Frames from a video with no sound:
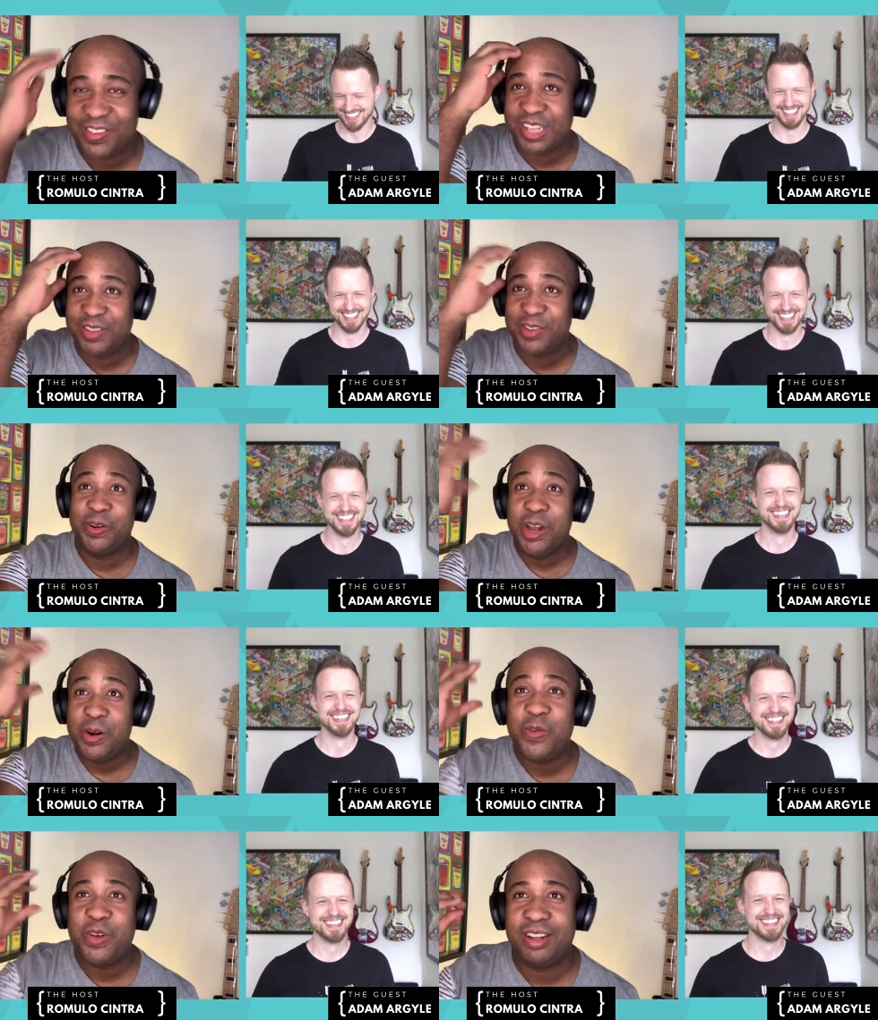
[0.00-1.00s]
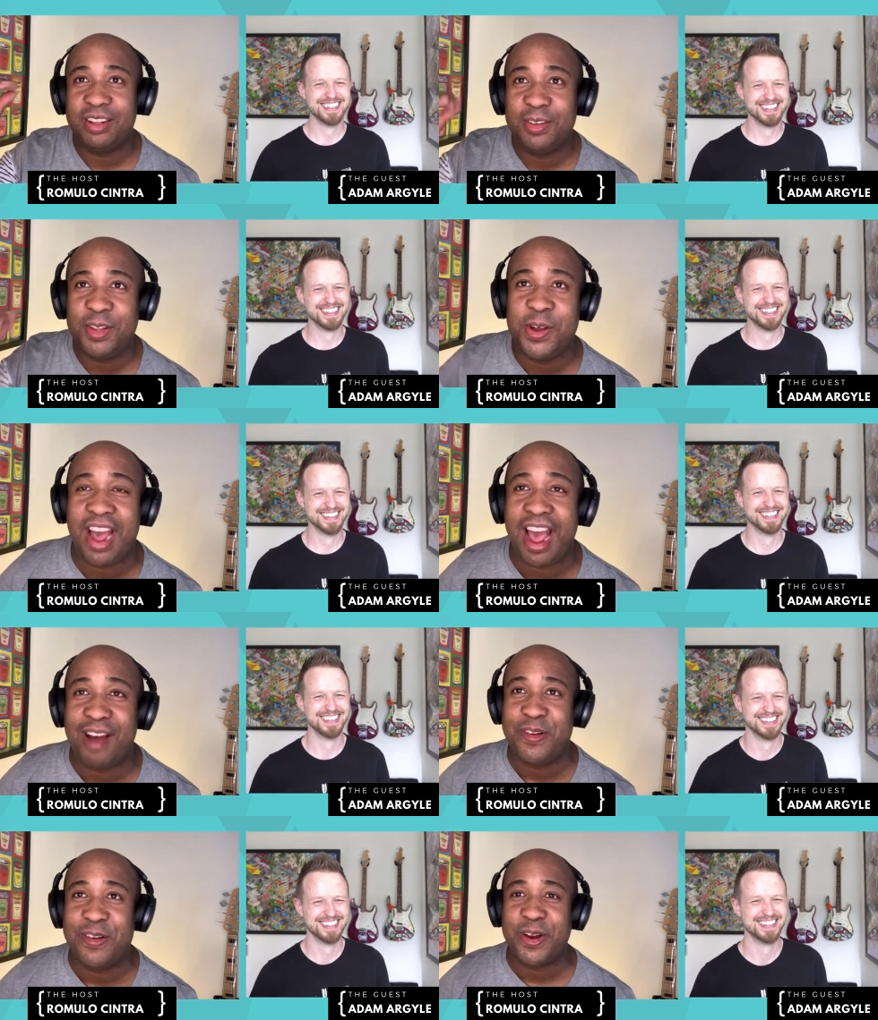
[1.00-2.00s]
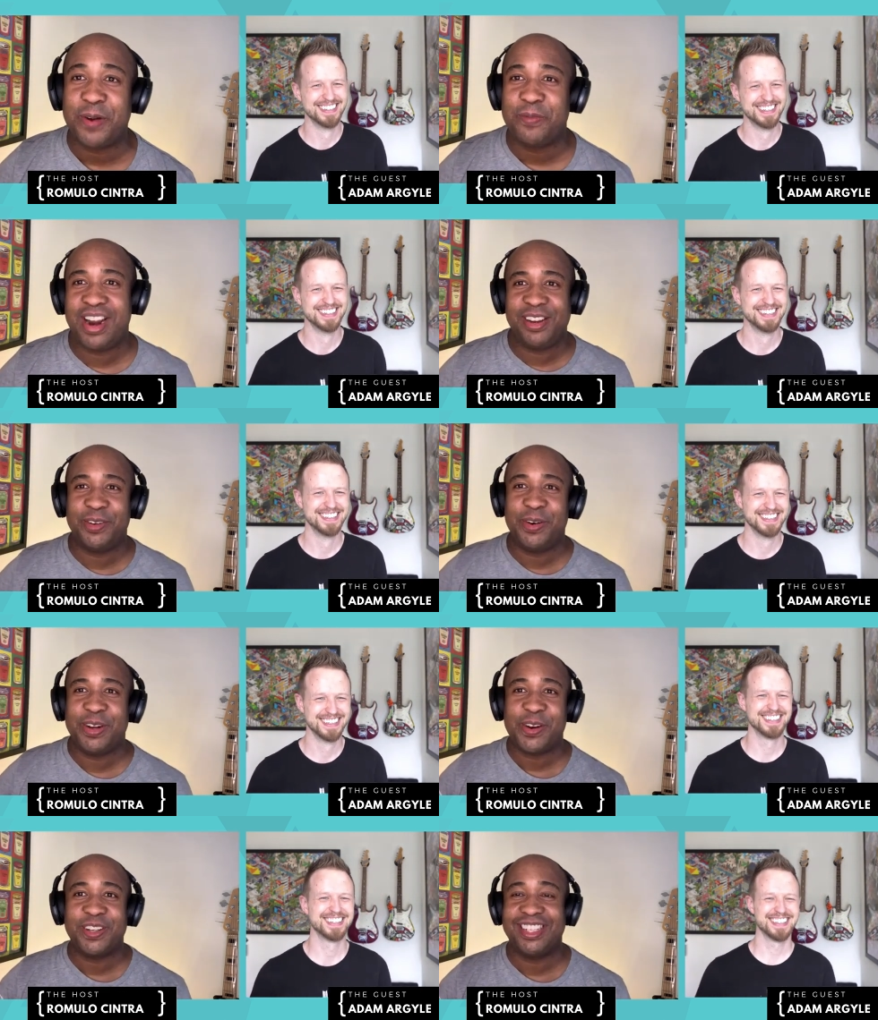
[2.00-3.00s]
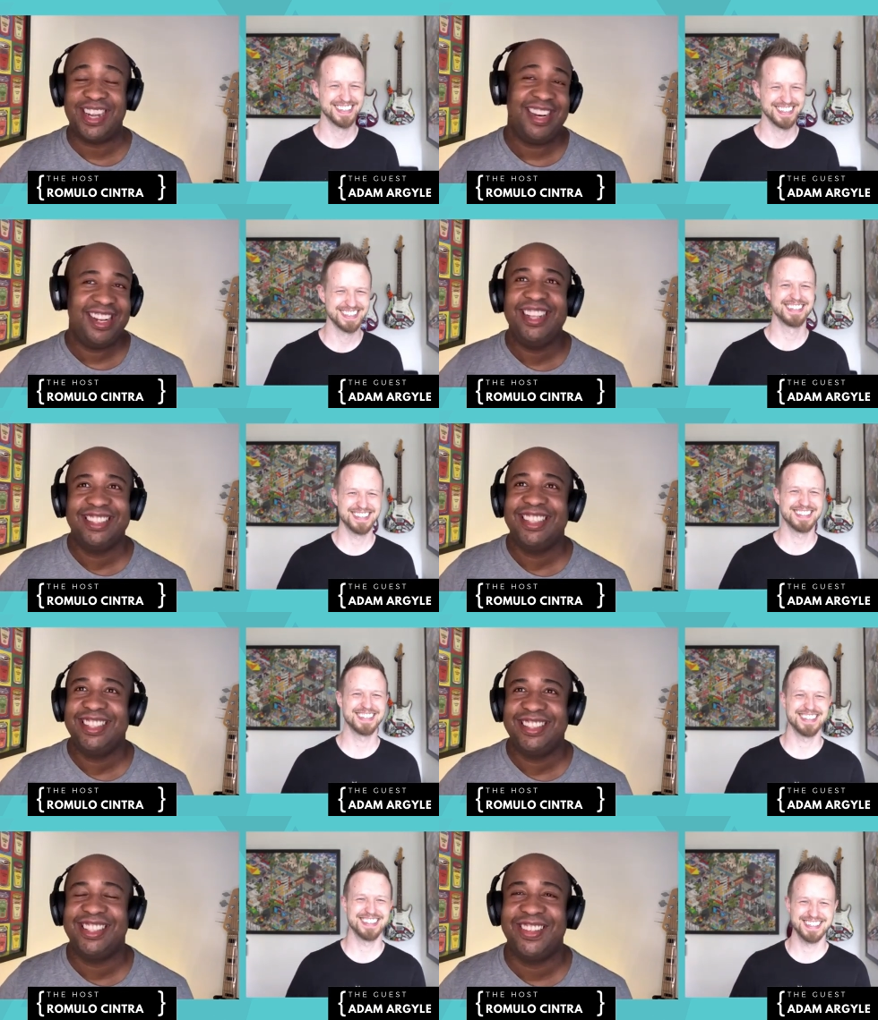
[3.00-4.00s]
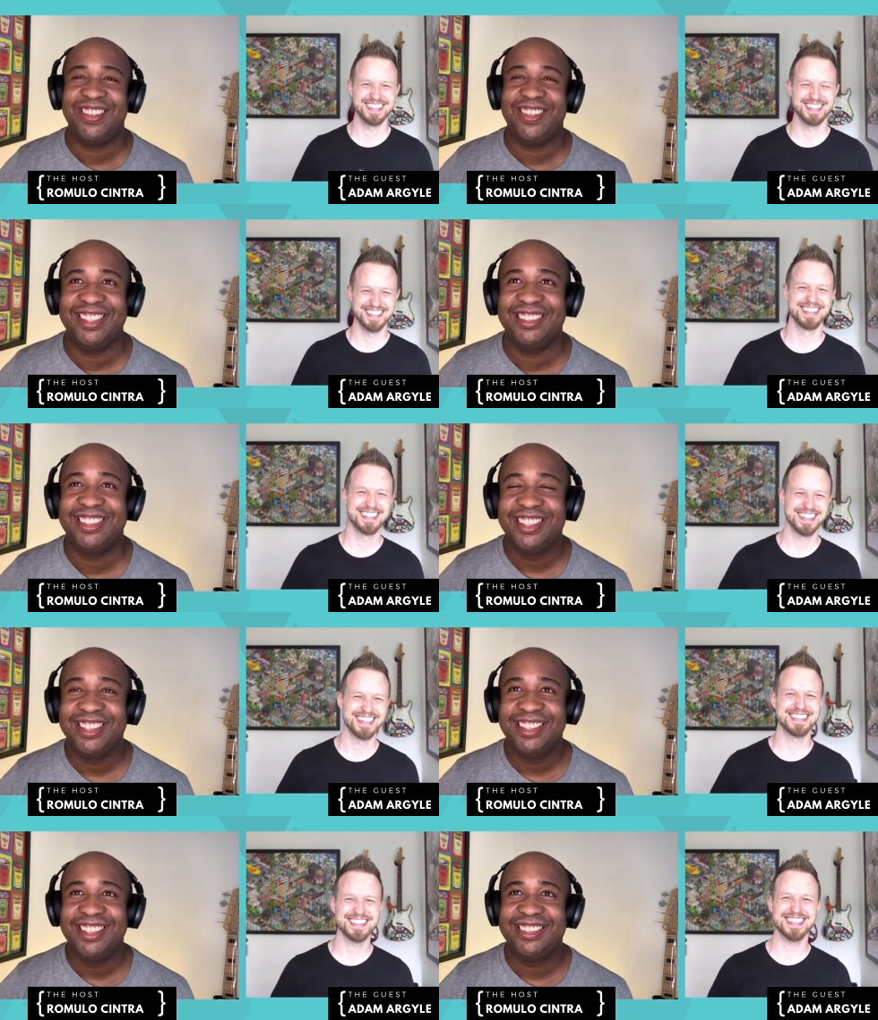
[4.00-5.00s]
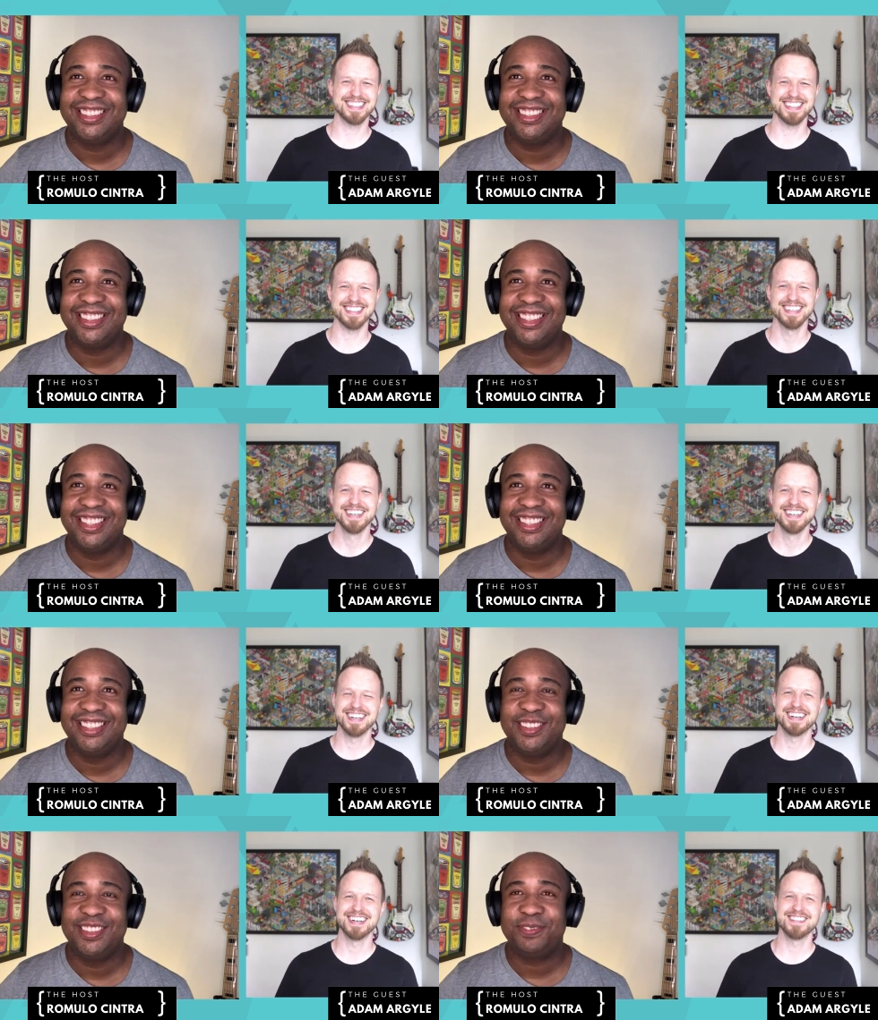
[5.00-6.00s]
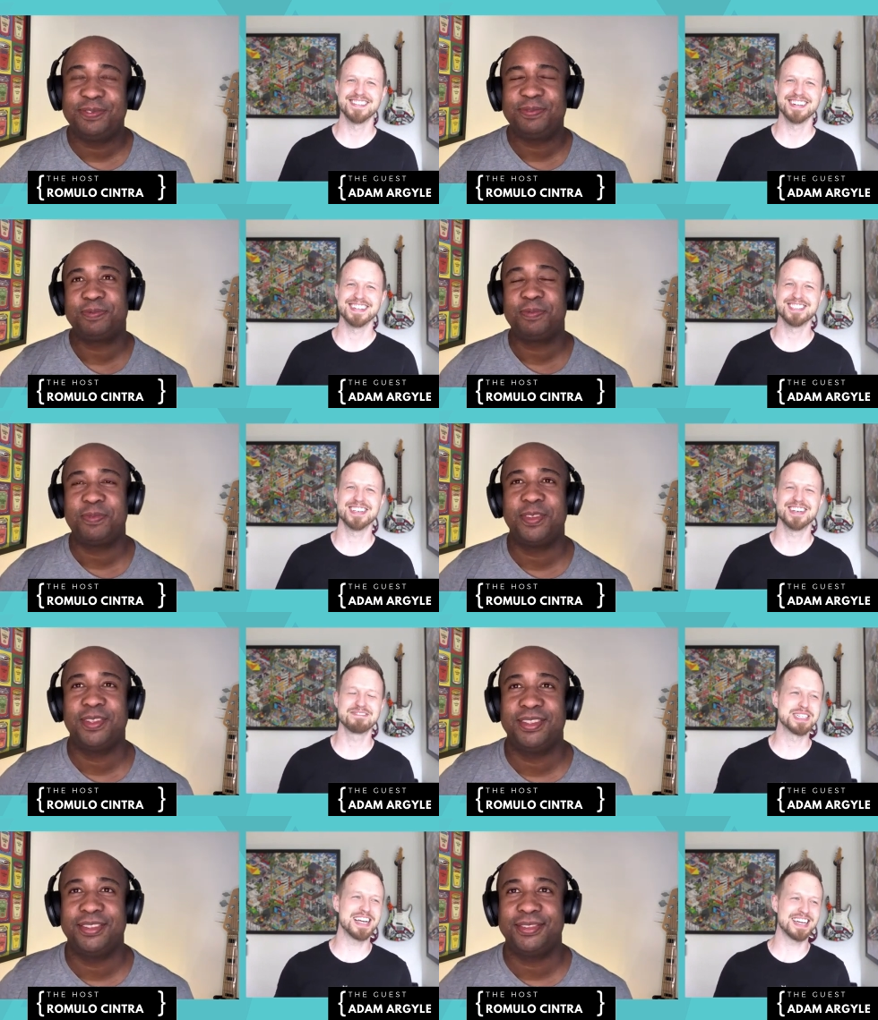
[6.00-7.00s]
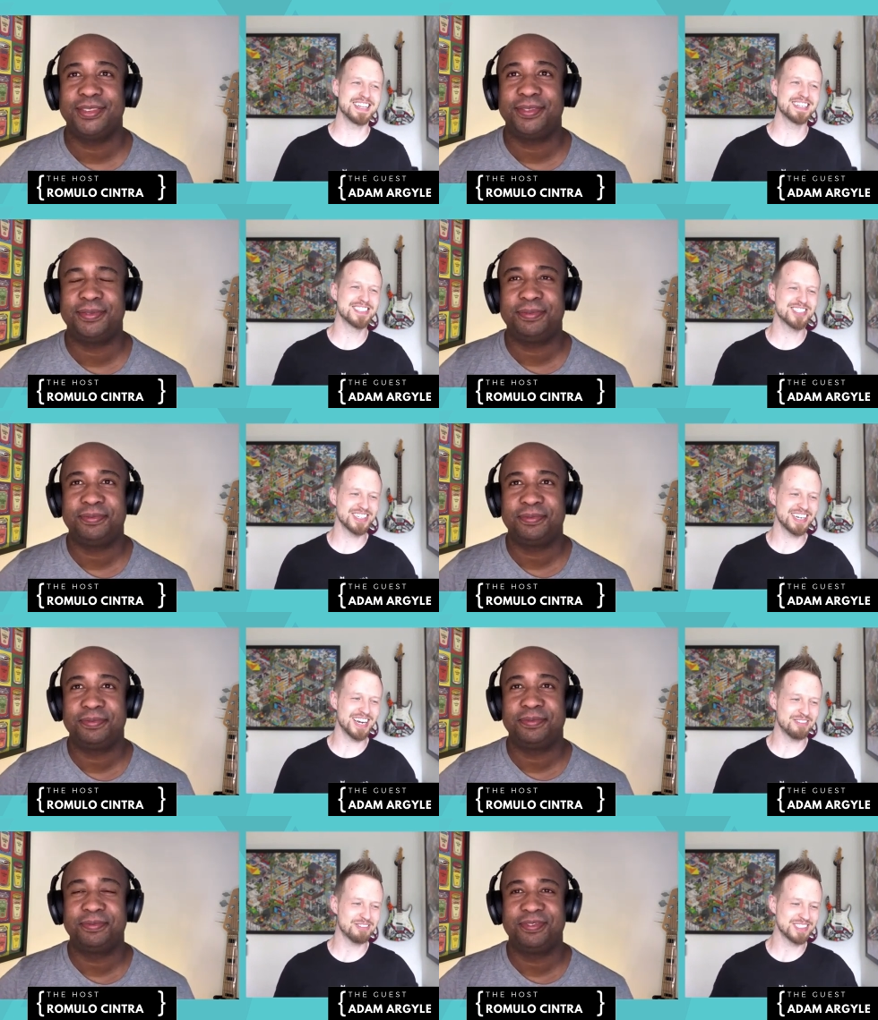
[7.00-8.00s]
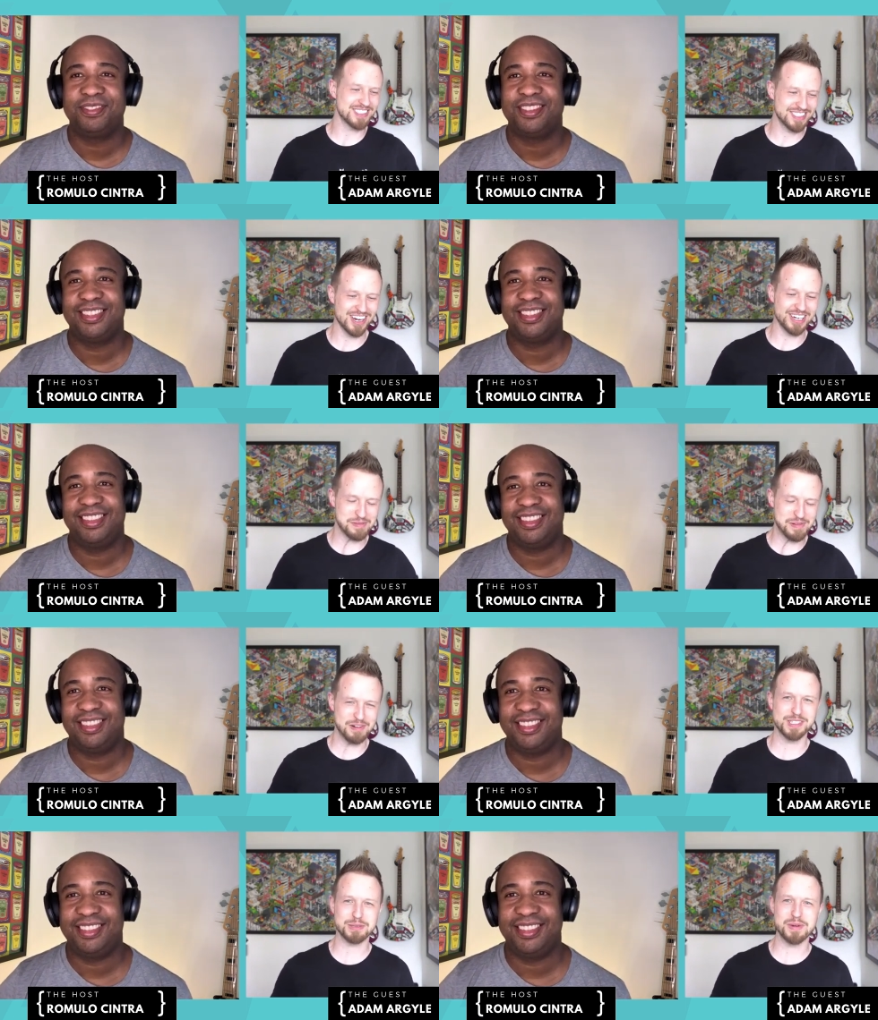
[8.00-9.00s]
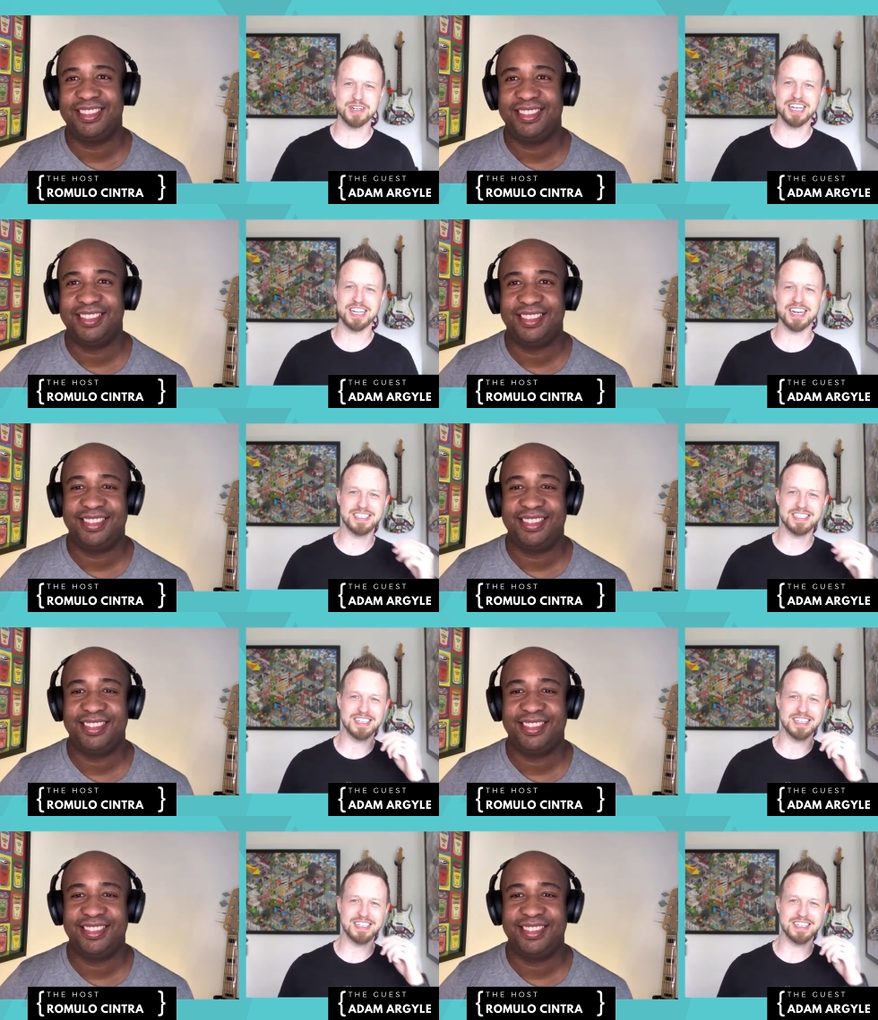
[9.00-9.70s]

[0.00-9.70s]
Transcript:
Speaker 1: What you you have in your brain, you record it, and it's it's
Speaker 2: okay. It's it's, it's like this, um, it's, but yeah, they essentially I was talking about VisBug, they liked